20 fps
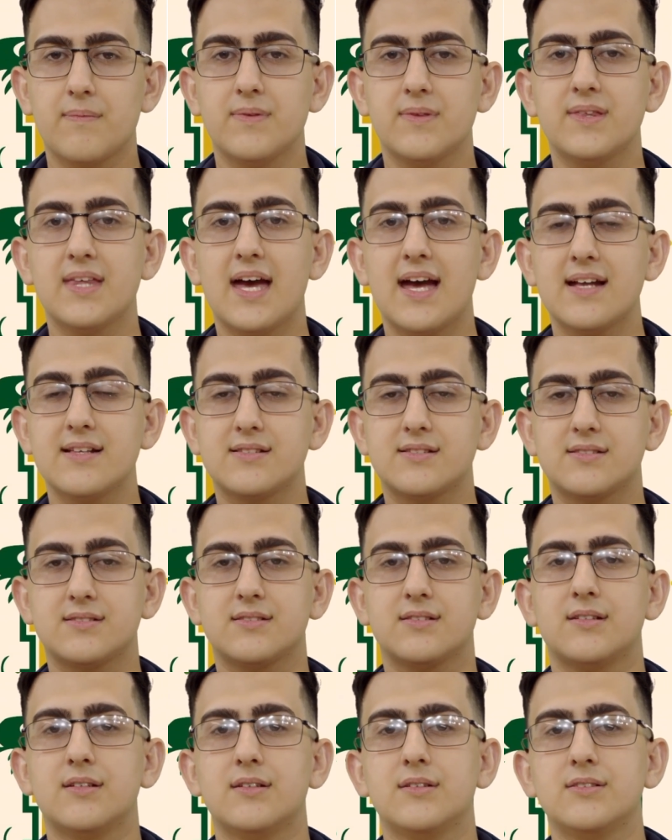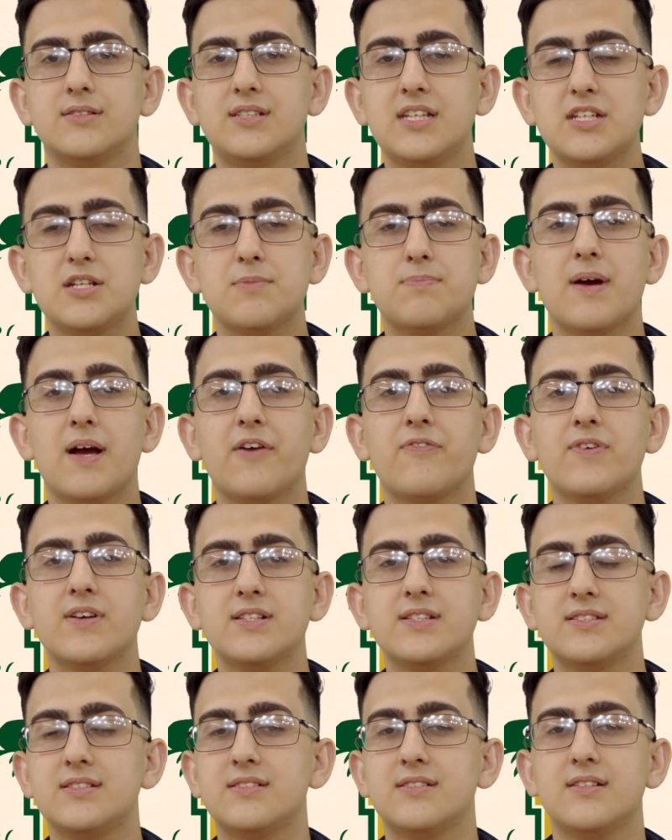that senior
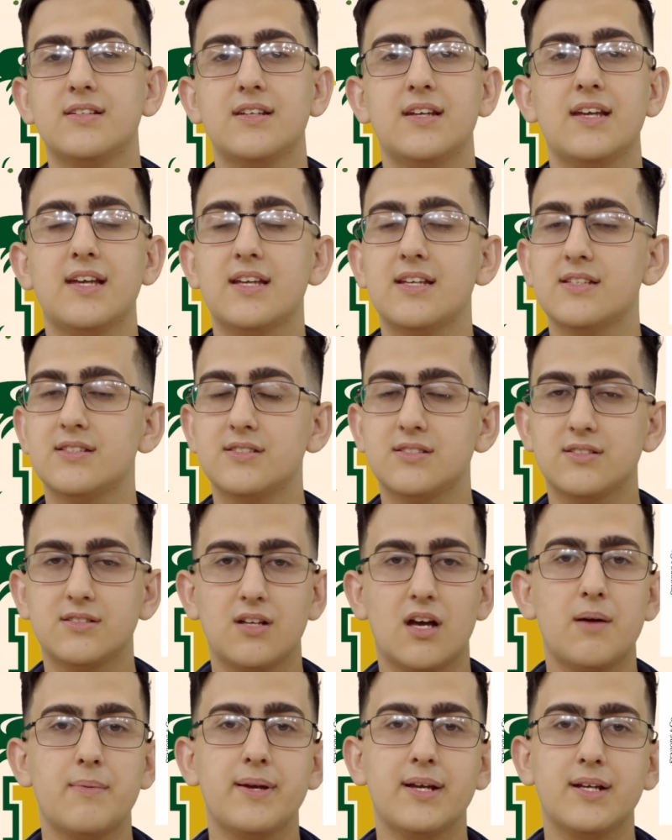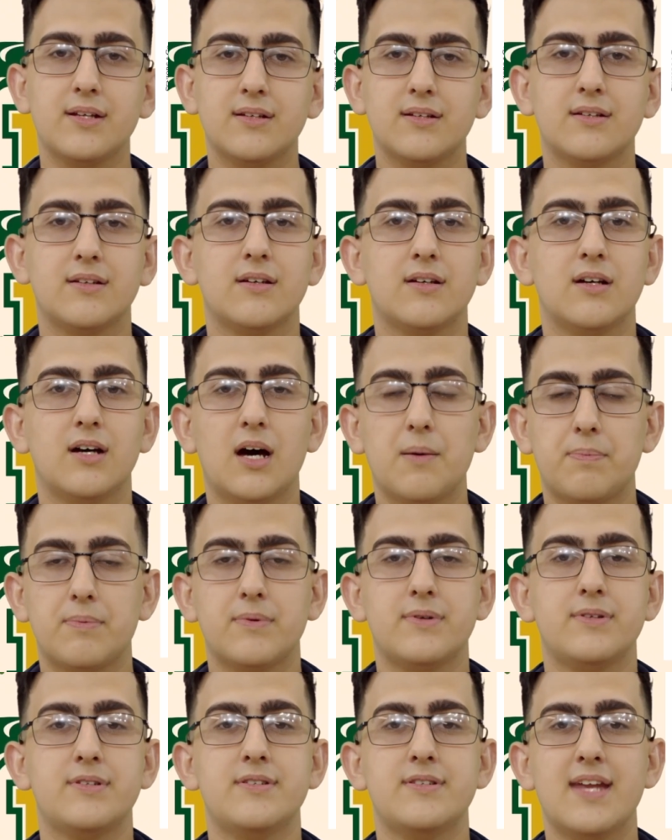breakfast is coming
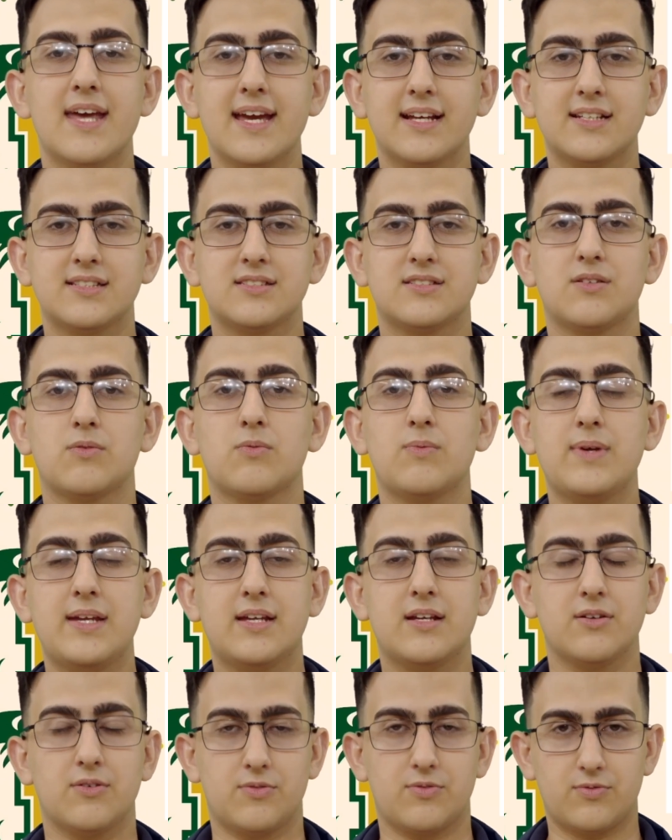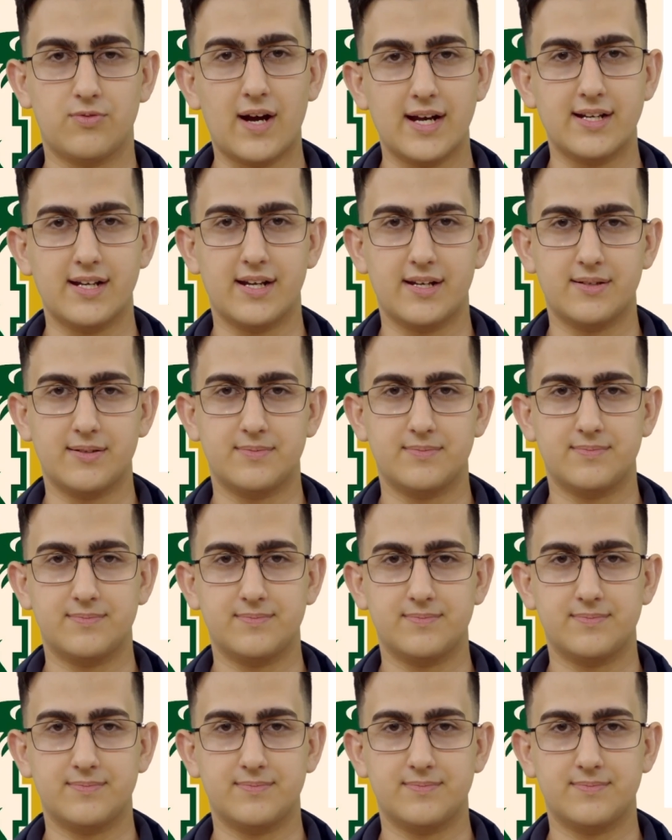up next week, Friday.